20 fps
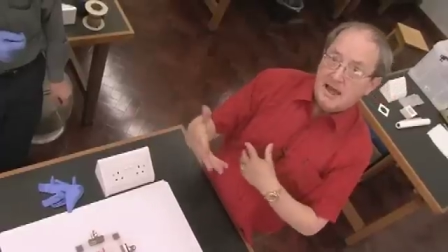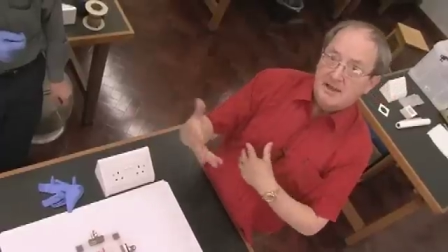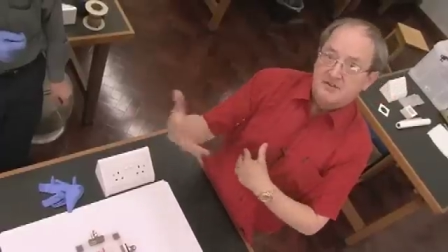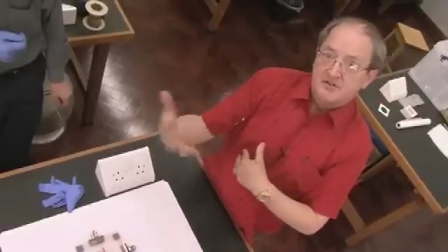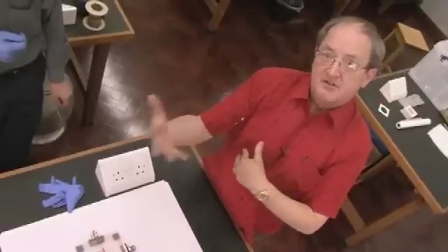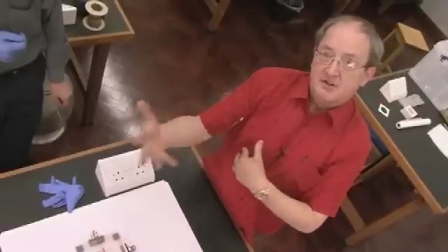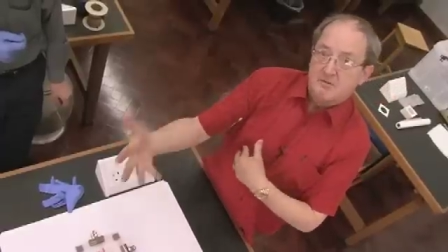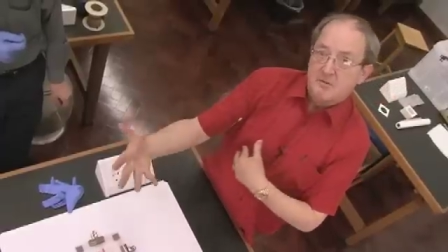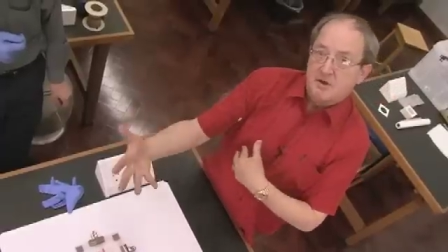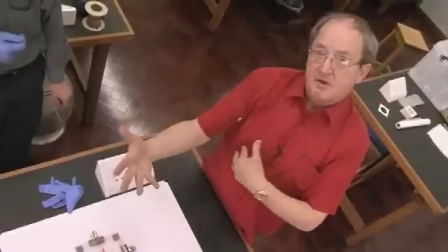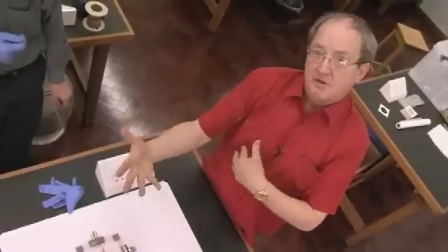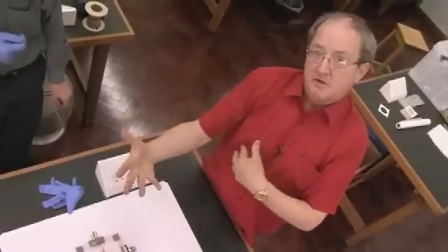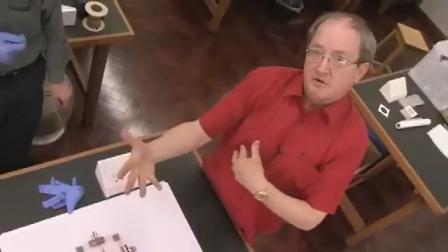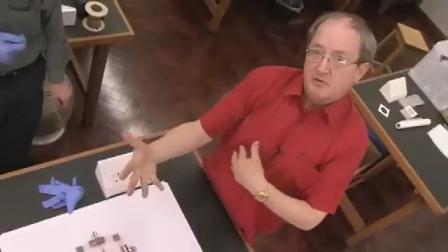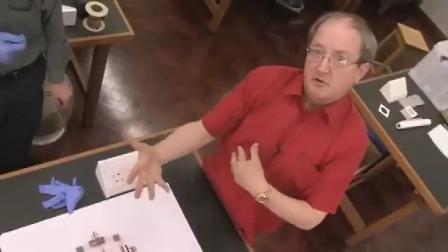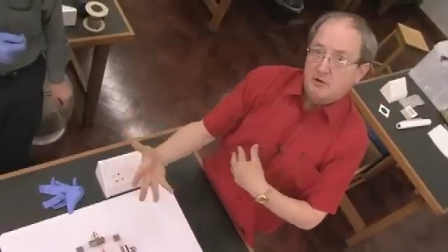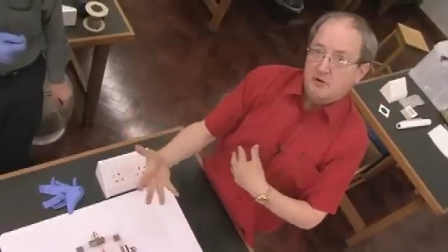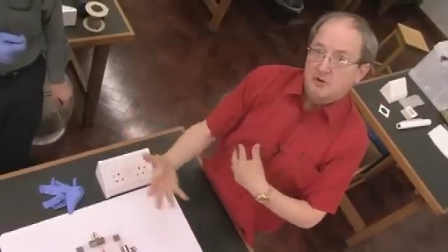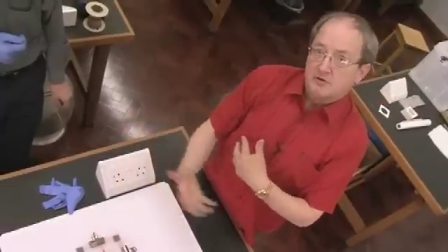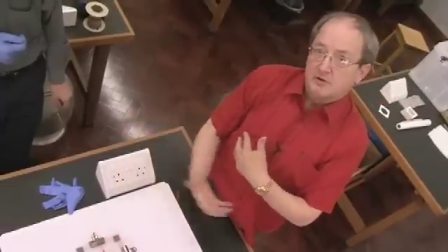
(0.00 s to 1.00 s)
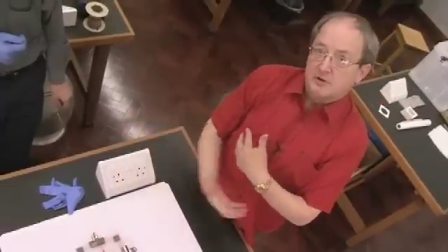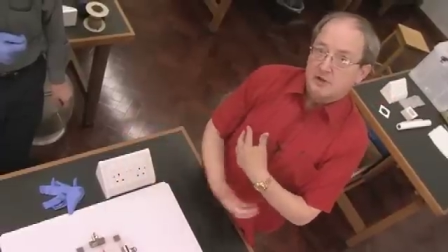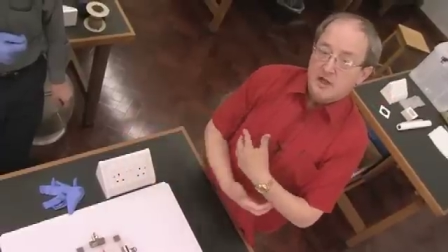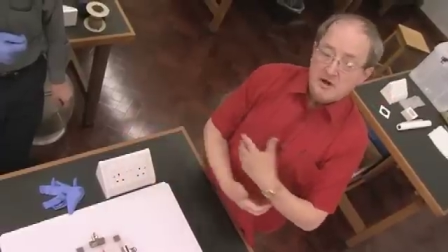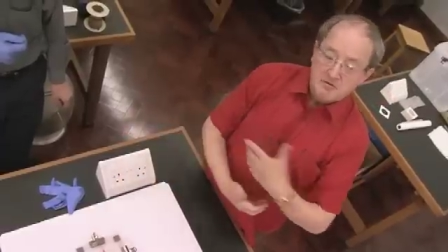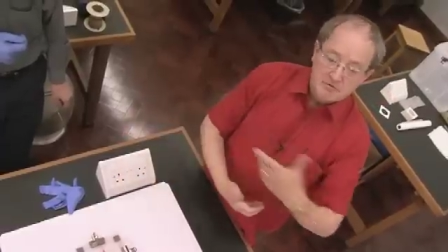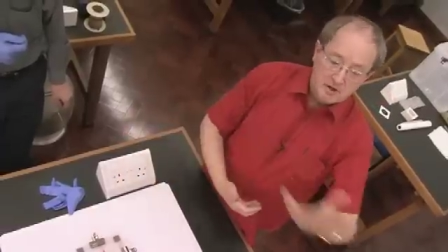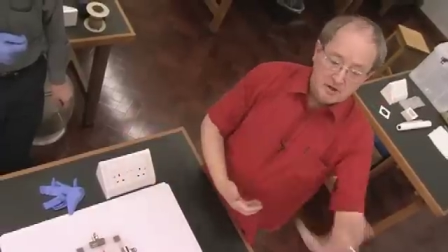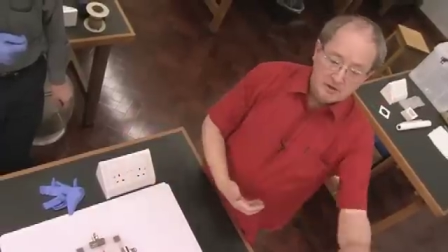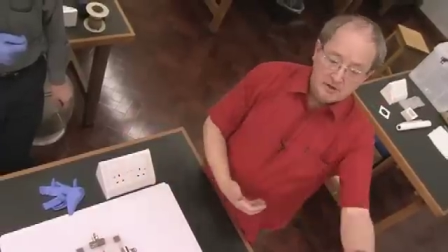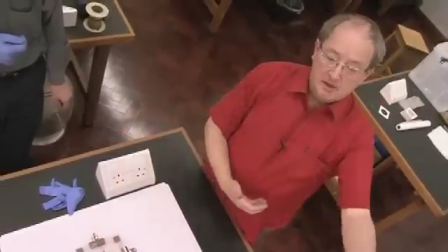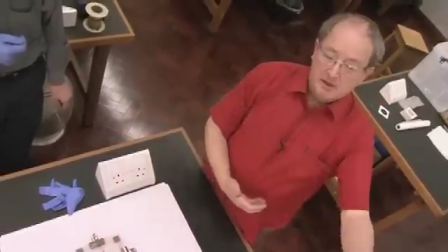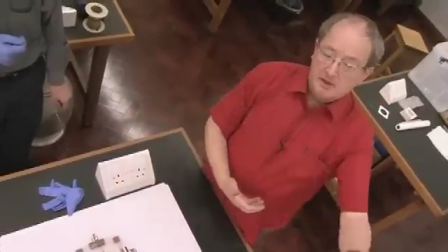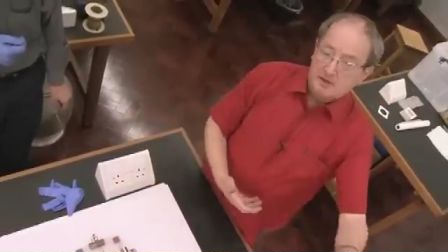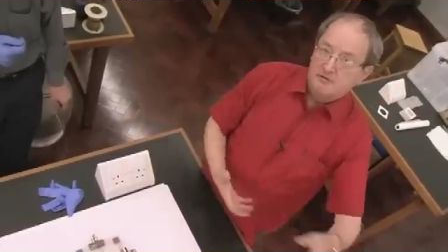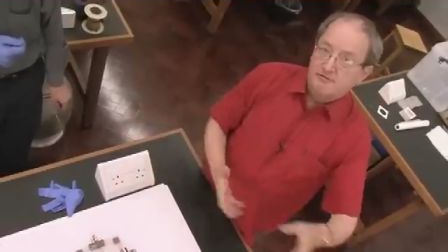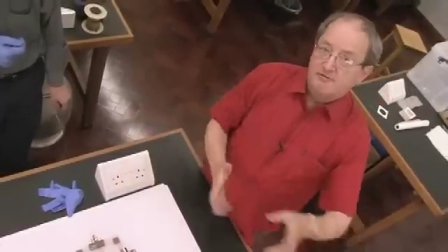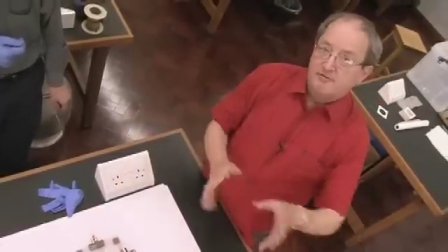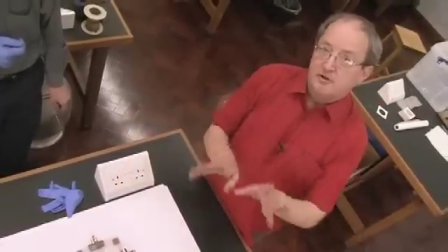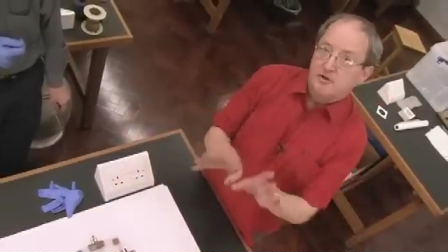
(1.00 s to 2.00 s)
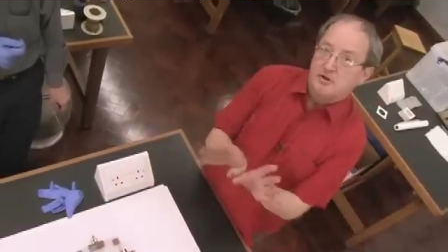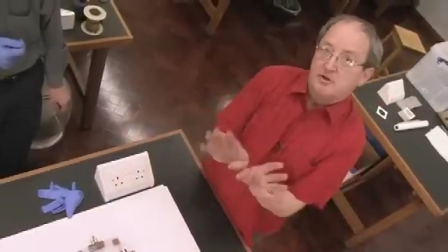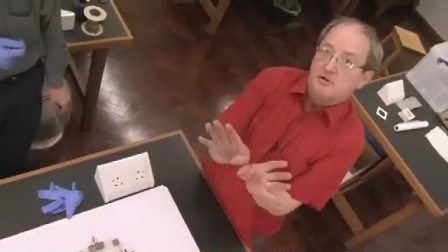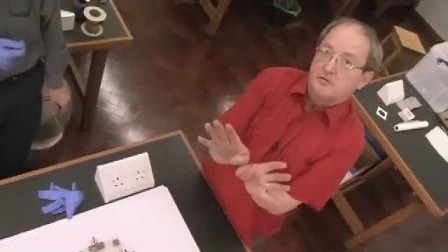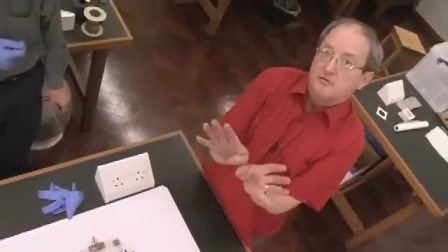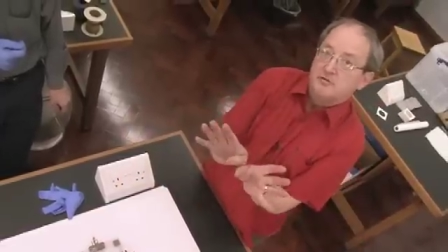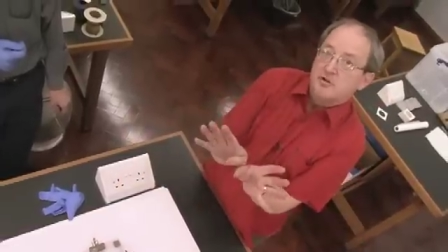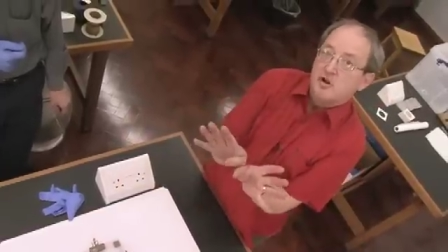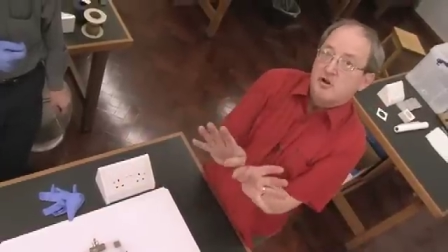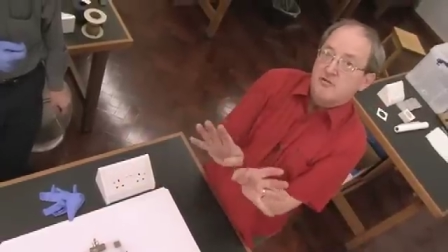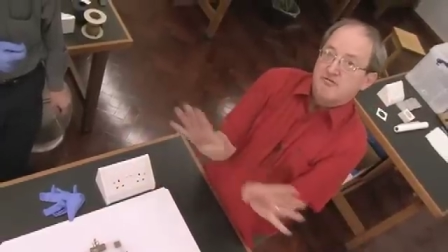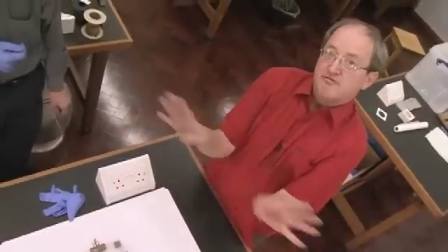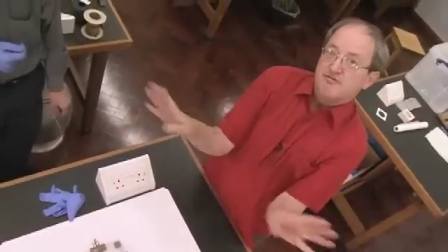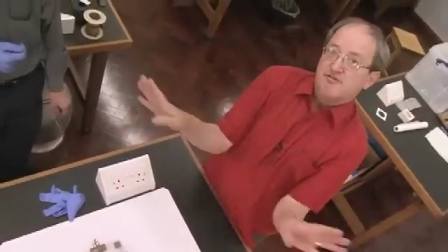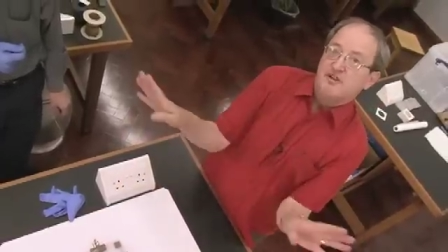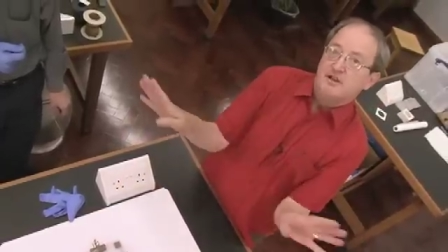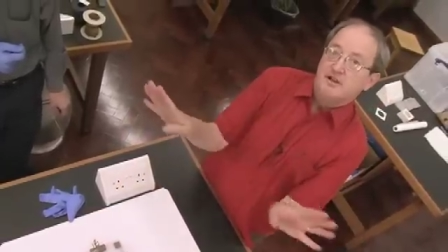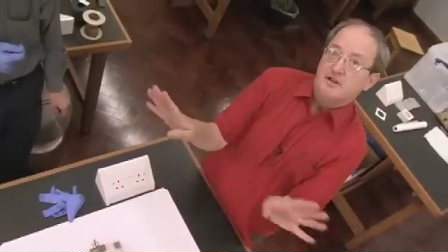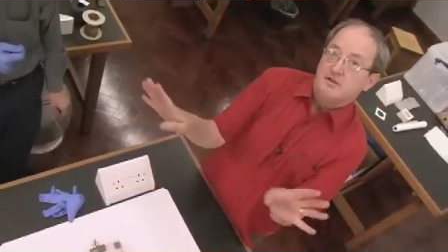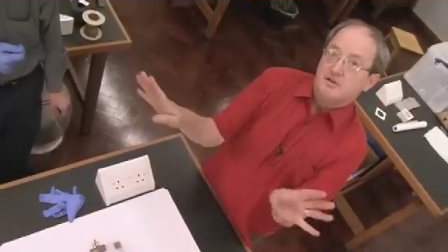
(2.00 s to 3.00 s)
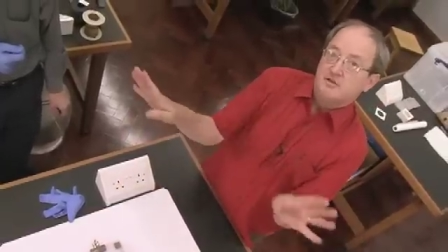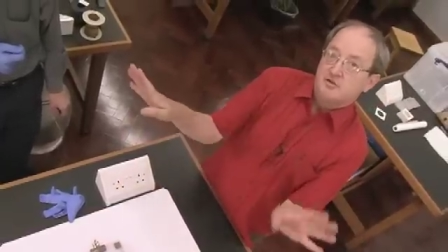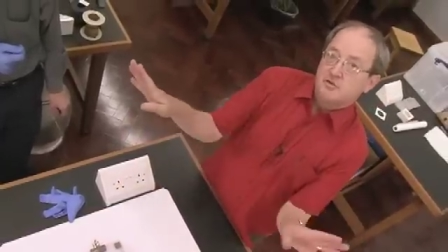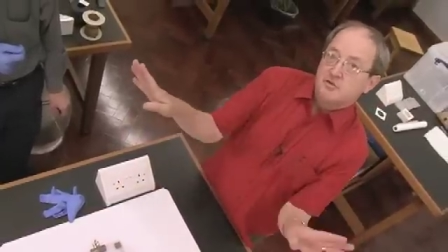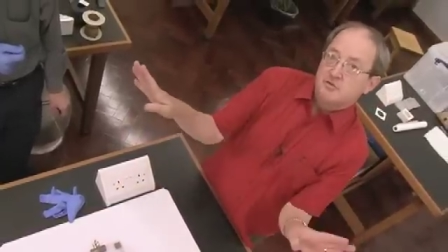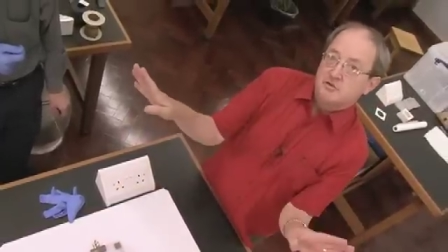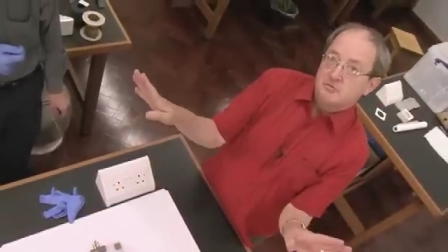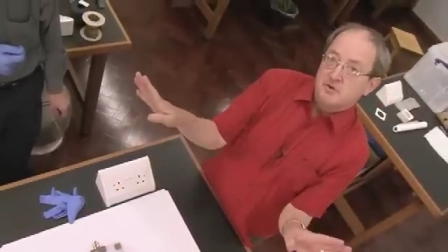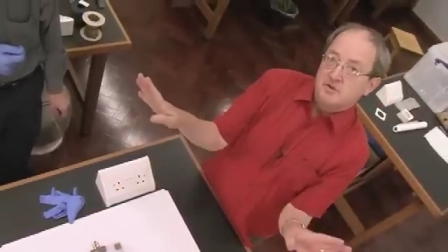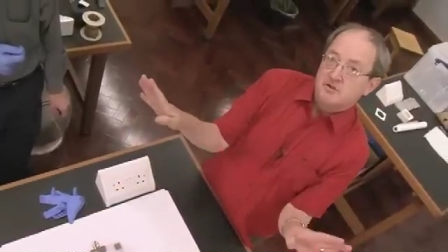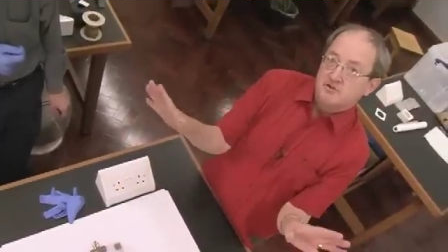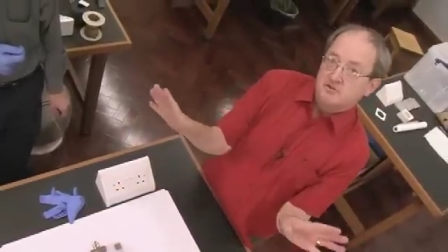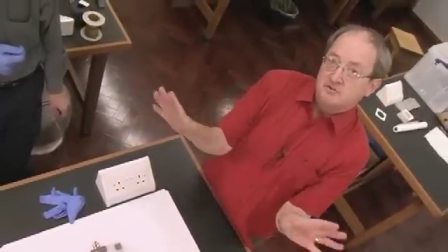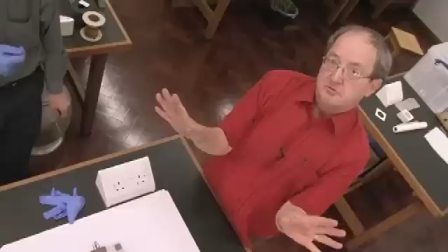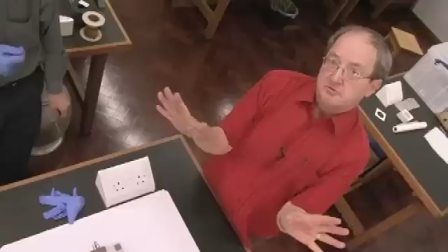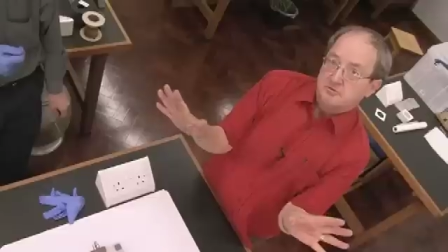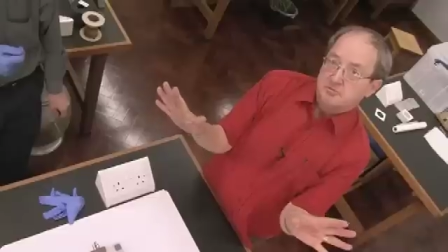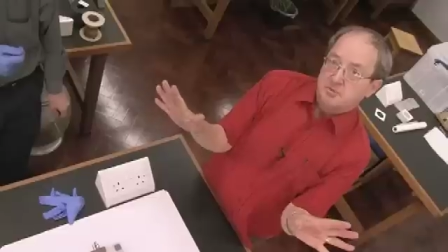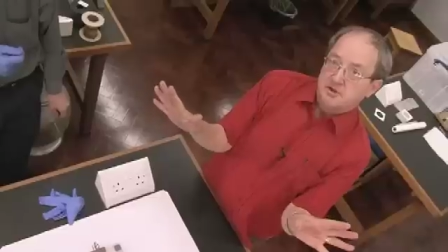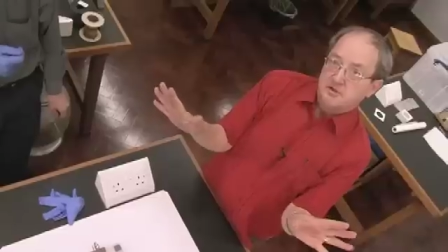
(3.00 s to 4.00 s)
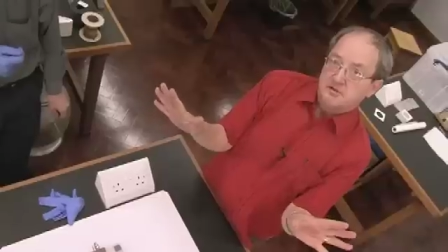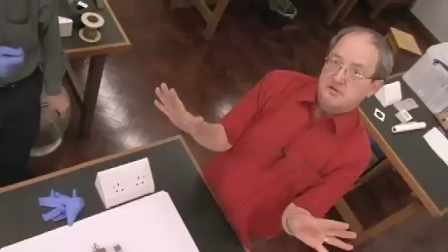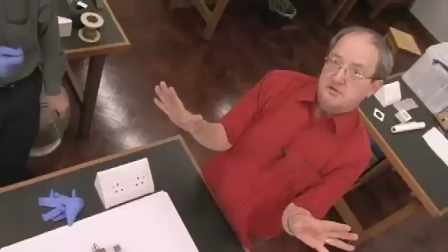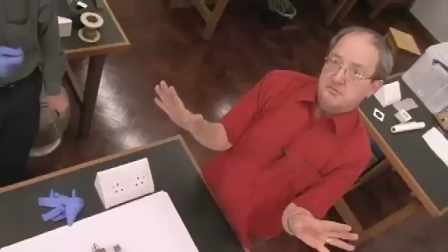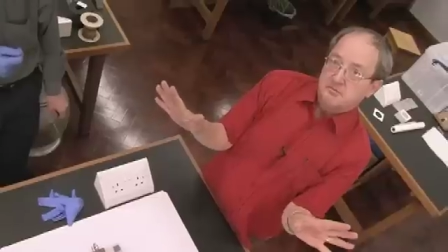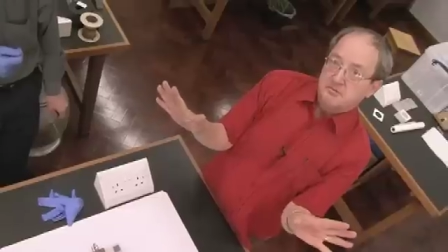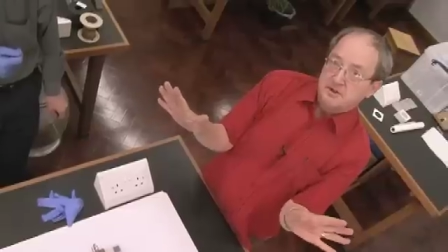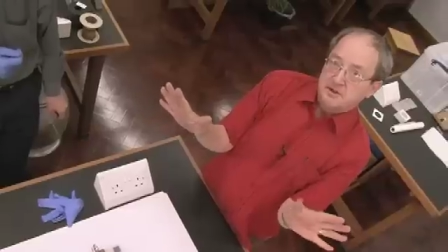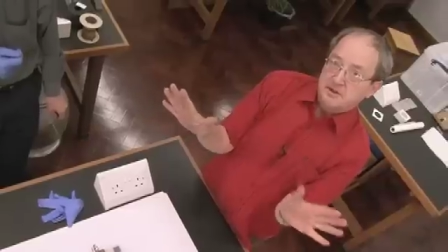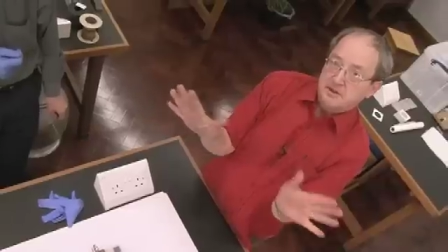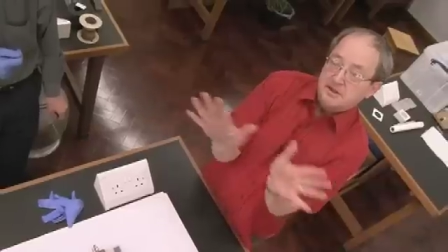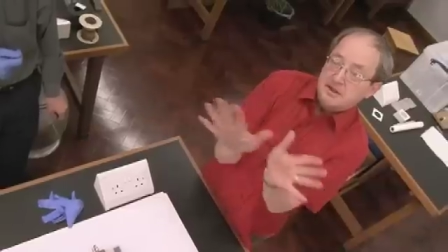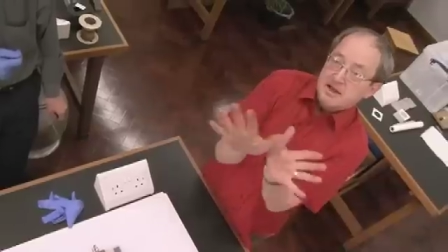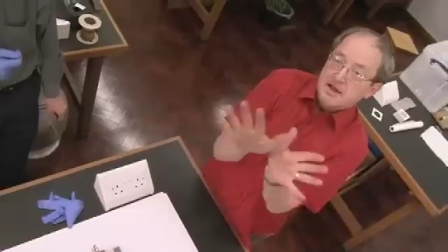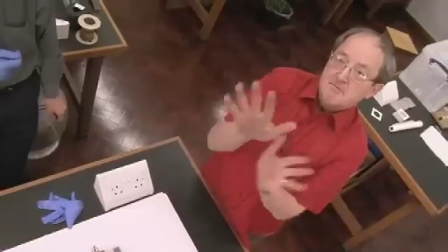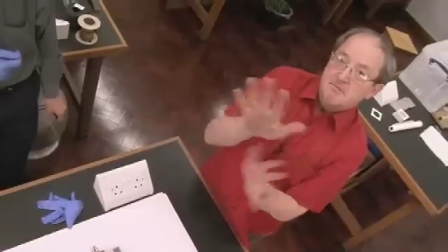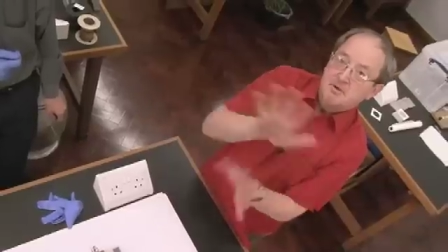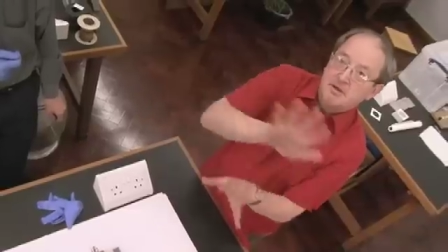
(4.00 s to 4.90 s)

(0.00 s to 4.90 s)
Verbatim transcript: had some other quality, rather like the fern of not filling the two-dimensional space completely,